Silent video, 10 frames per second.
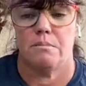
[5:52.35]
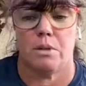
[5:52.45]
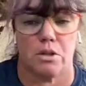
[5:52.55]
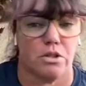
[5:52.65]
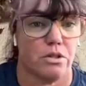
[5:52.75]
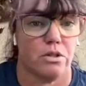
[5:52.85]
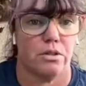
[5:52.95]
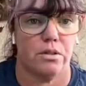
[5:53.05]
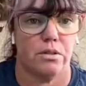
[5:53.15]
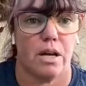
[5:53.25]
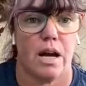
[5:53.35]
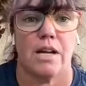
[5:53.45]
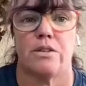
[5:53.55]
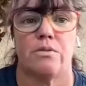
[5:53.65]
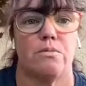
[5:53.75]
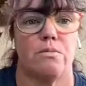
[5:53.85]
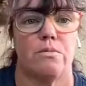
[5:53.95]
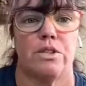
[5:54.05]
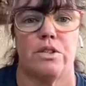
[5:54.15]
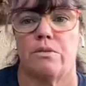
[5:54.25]
personal. I don't,
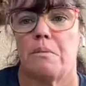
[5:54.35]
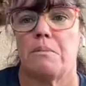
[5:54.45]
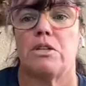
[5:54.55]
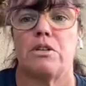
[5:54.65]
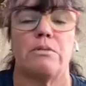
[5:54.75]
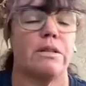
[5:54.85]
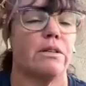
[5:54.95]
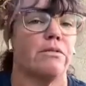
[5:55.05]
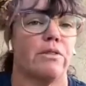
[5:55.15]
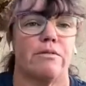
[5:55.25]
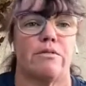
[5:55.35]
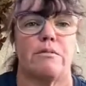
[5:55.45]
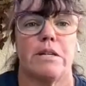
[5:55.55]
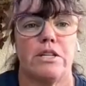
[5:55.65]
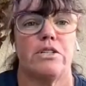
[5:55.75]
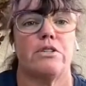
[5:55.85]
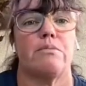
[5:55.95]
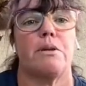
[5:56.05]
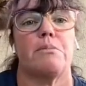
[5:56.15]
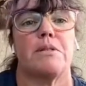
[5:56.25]
you know, I'm going to go in there for
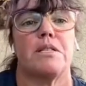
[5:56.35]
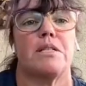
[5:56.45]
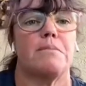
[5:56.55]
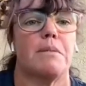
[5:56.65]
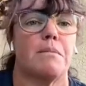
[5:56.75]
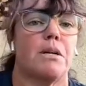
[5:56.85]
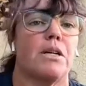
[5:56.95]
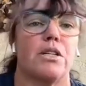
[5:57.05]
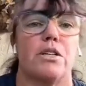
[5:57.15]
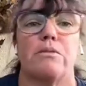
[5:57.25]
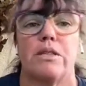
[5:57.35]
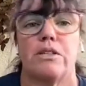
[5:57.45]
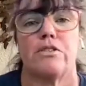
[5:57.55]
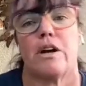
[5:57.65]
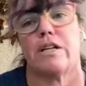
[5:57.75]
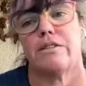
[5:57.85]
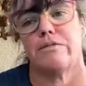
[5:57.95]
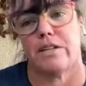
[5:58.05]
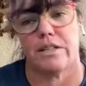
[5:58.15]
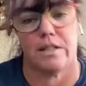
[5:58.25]
informational purposes, but I'm not going to go in there trying to
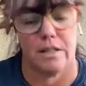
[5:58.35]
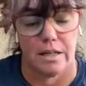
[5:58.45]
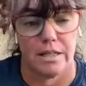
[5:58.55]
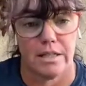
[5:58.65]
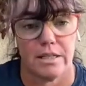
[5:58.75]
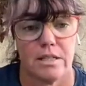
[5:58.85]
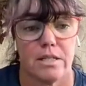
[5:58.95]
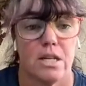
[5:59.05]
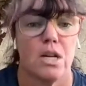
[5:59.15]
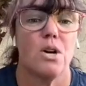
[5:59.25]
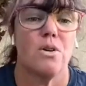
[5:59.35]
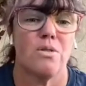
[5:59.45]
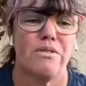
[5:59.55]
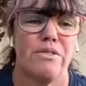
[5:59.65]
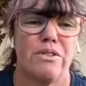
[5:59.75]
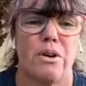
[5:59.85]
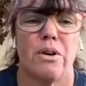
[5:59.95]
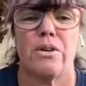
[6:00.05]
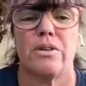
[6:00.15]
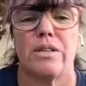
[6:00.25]
find clients. Or if you
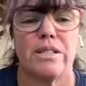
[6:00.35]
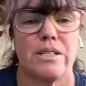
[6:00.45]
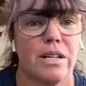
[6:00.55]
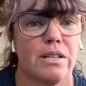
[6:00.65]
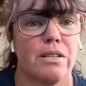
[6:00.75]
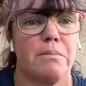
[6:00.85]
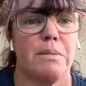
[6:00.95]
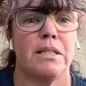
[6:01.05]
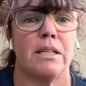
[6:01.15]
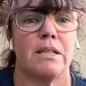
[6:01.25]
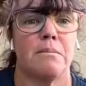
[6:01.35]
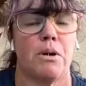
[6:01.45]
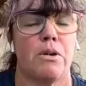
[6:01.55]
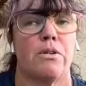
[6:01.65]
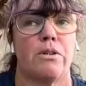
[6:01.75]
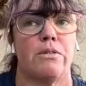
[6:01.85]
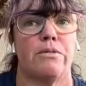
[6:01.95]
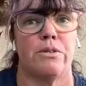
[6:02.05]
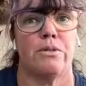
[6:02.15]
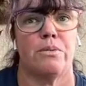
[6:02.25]
are, it's not going to be like part
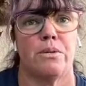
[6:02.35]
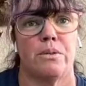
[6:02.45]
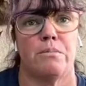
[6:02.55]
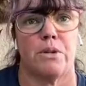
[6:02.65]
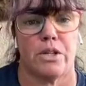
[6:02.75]
of your